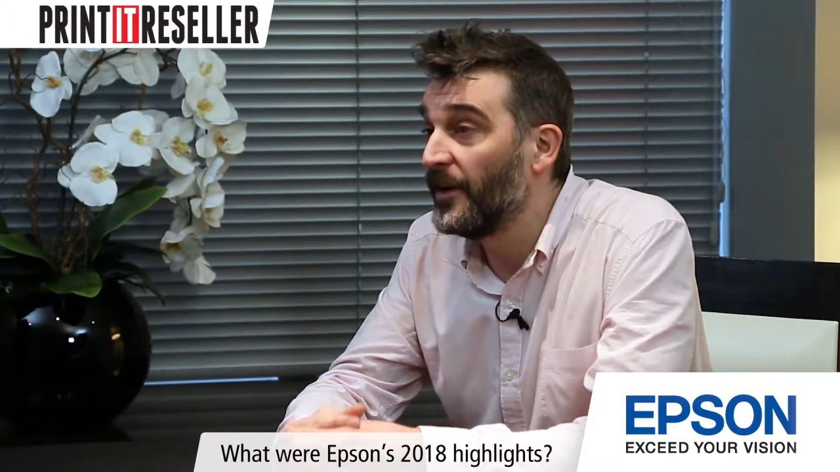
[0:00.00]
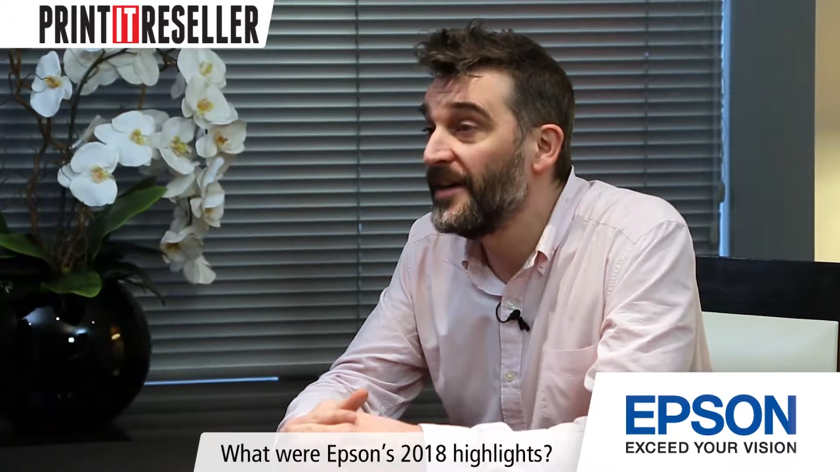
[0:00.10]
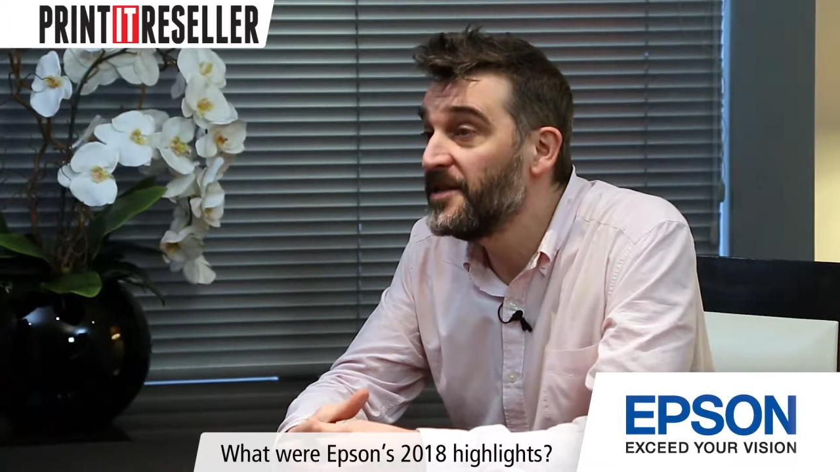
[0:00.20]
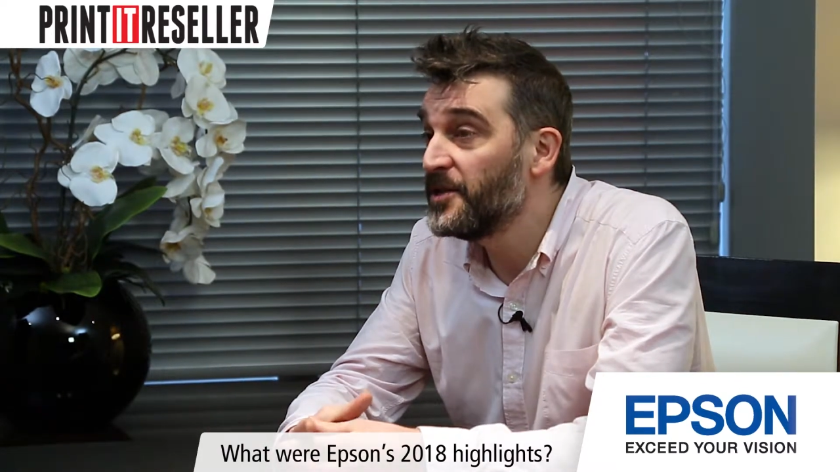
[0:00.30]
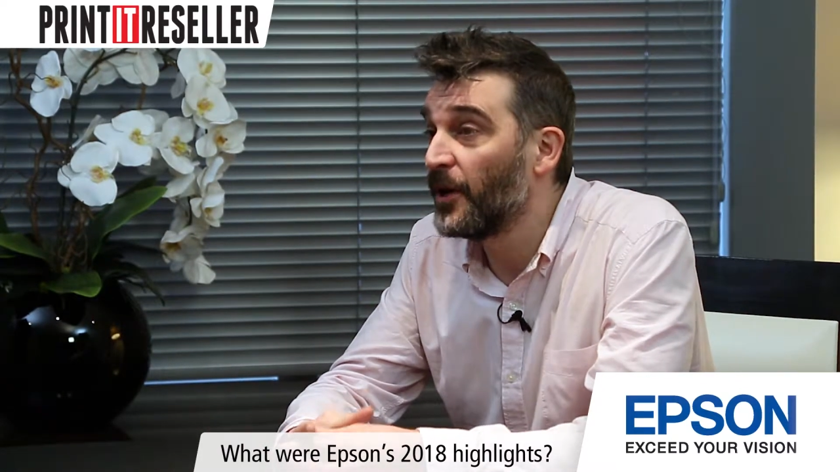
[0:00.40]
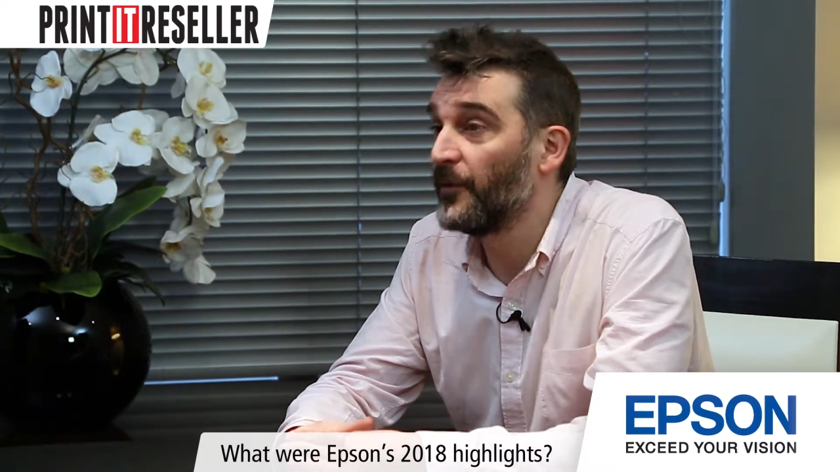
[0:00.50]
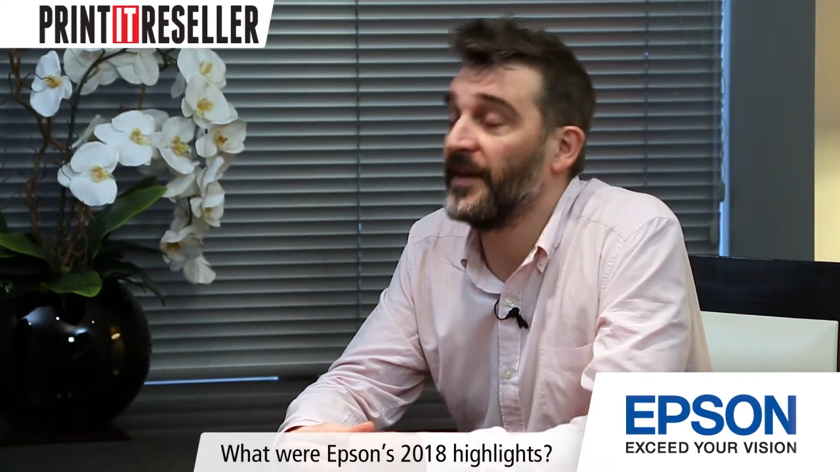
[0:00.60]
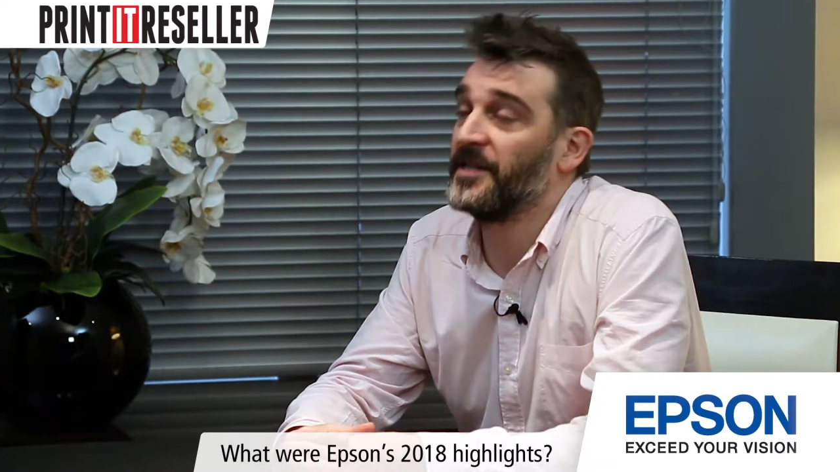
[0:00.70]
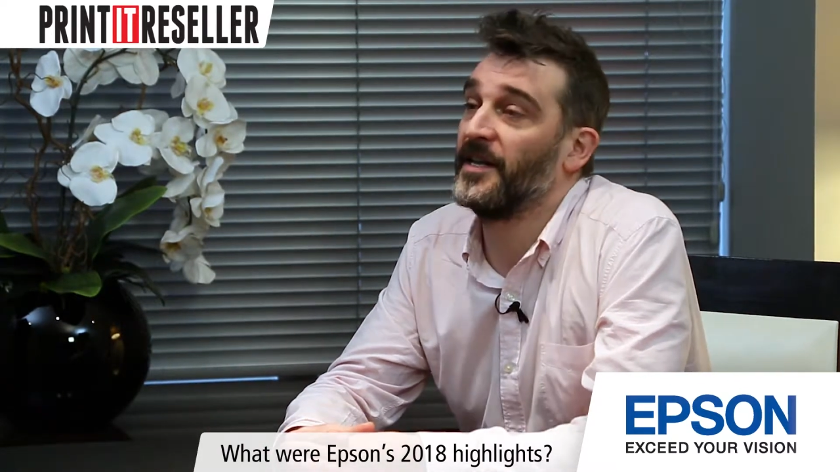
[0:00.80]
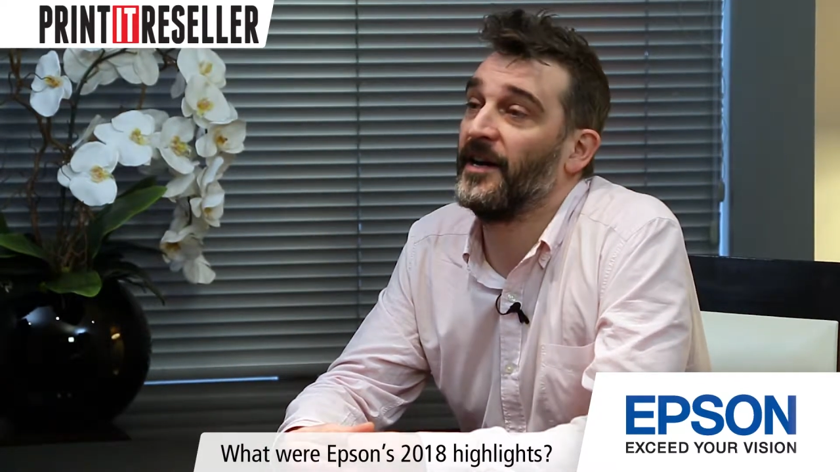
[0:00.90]
an
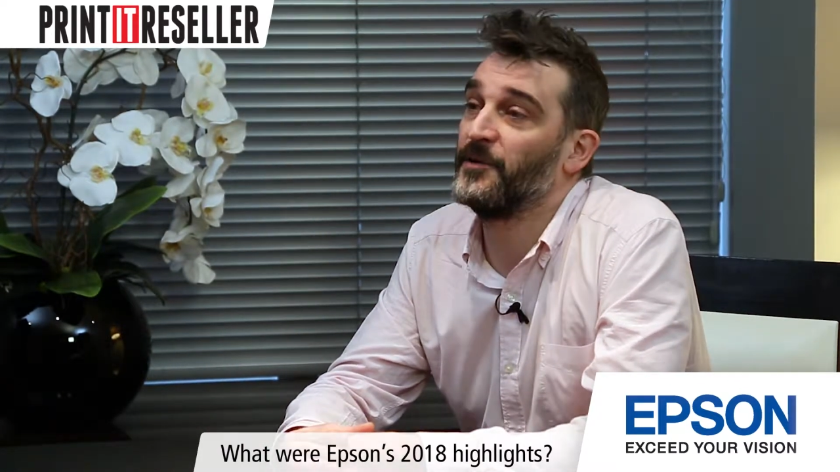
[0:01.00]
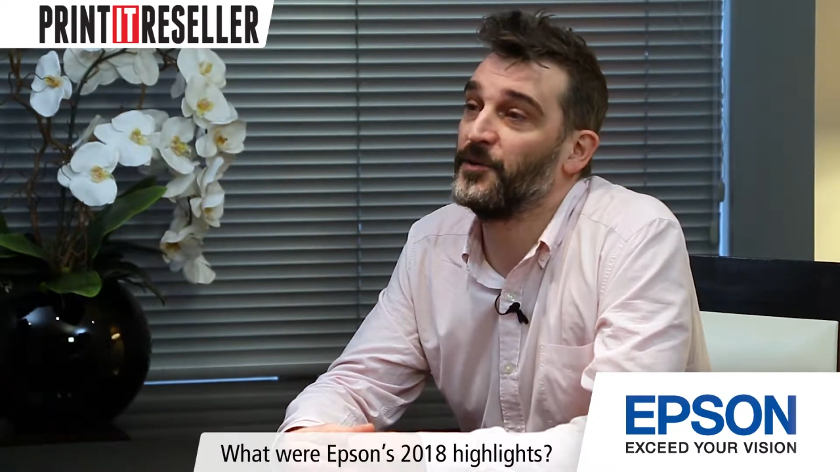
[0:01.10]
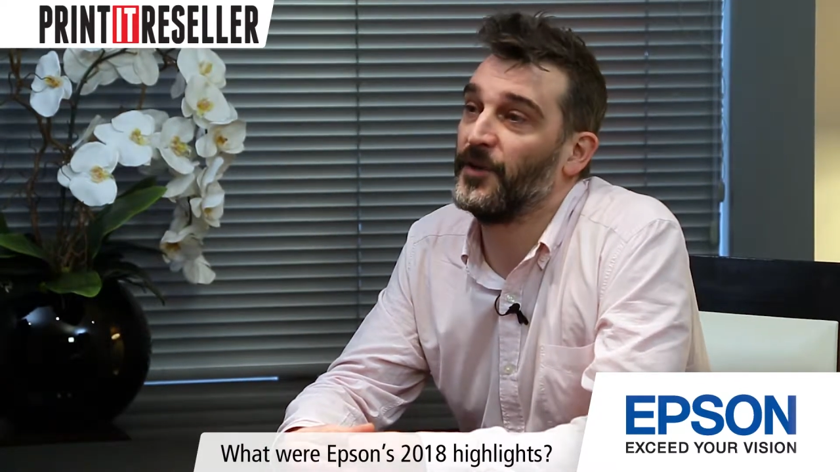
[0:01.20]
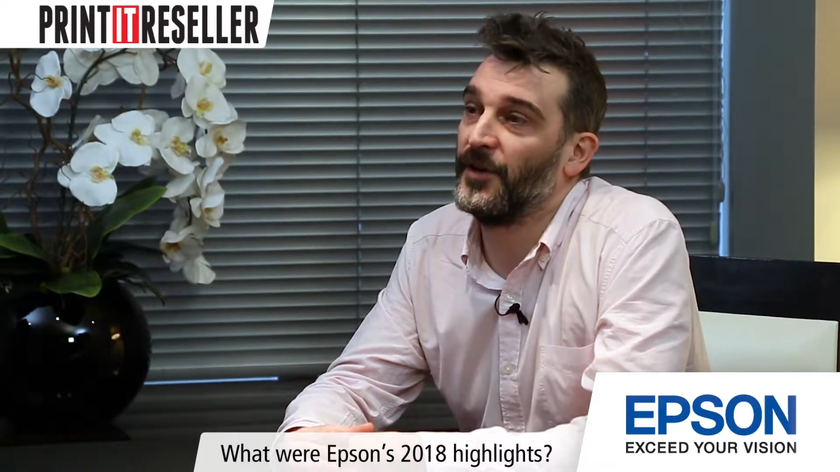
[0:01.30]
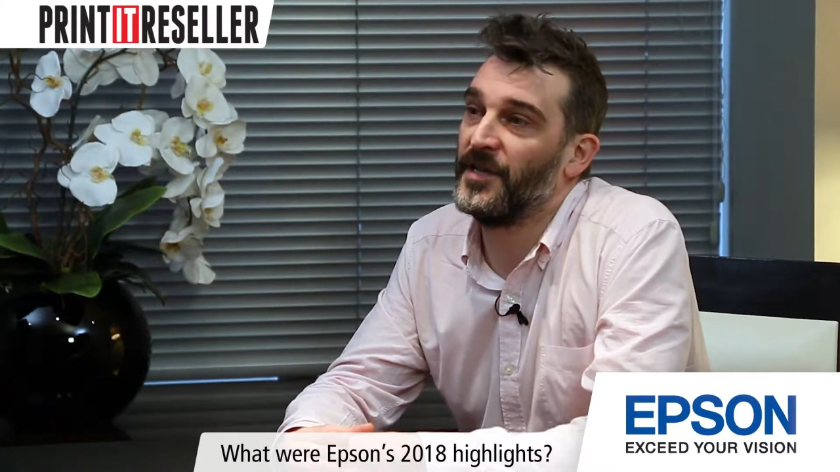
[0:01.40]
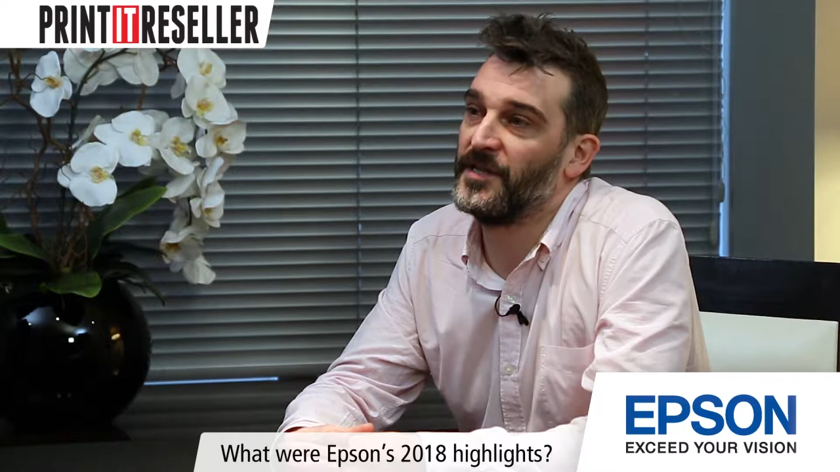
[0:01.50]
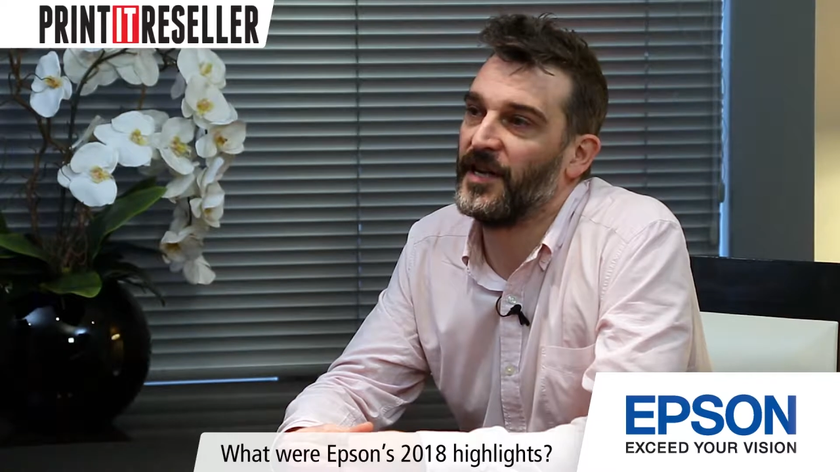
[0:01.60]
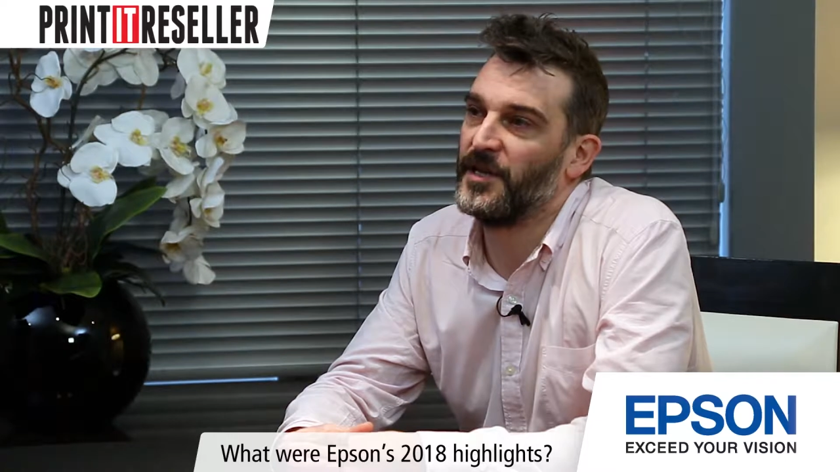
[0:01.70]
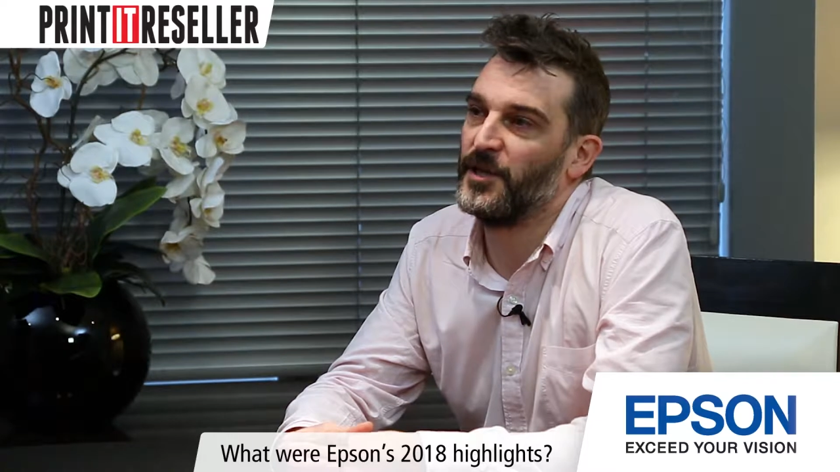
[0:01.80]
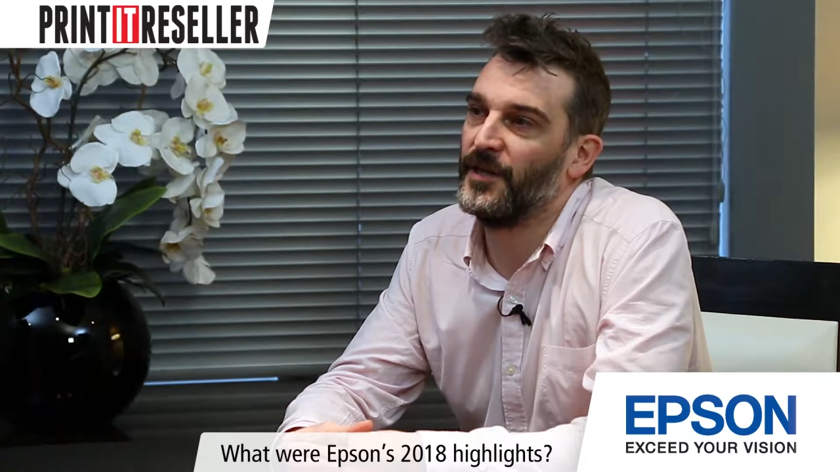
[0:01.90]
indirect sales
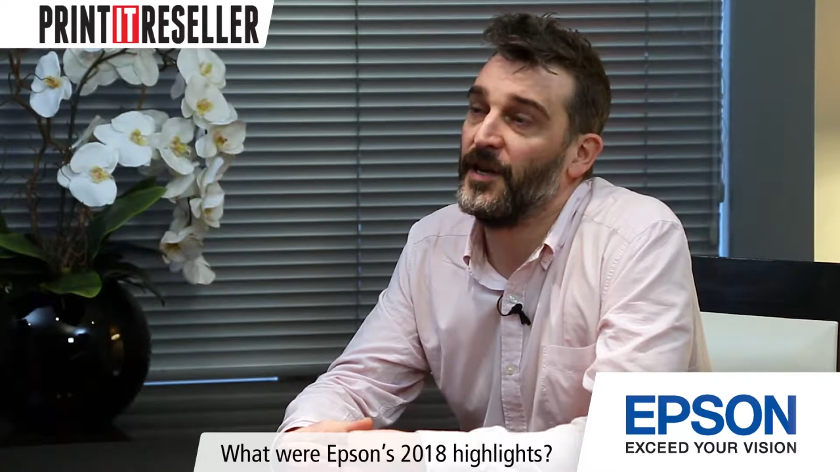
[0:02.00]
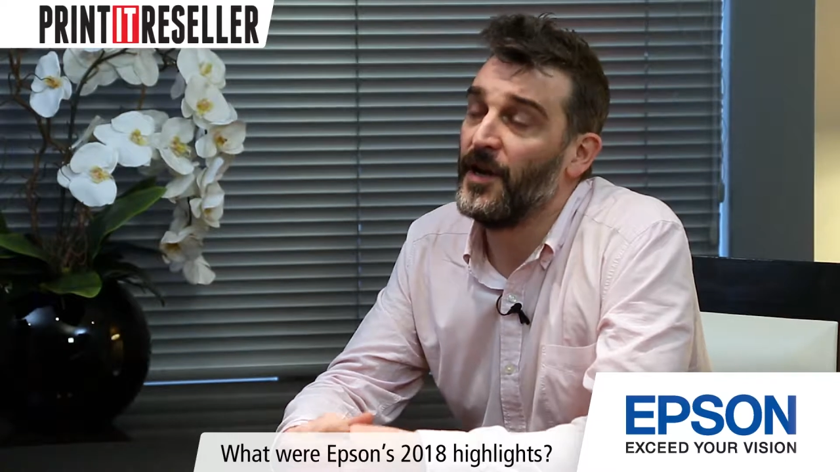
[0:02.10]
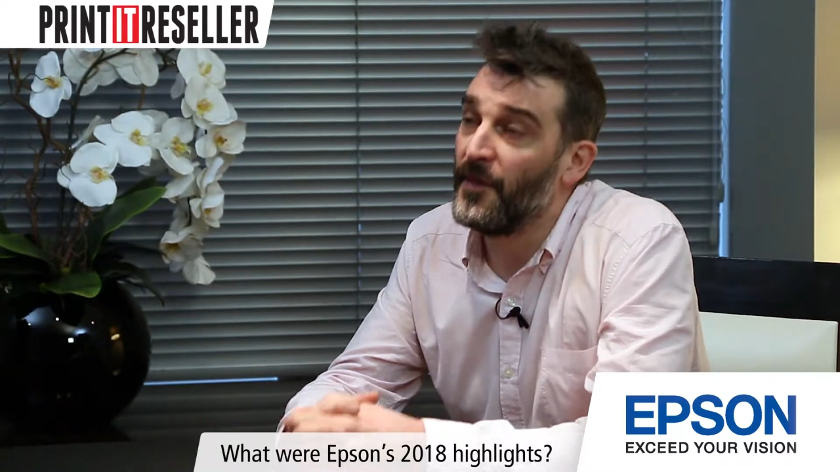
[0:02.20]
organisation,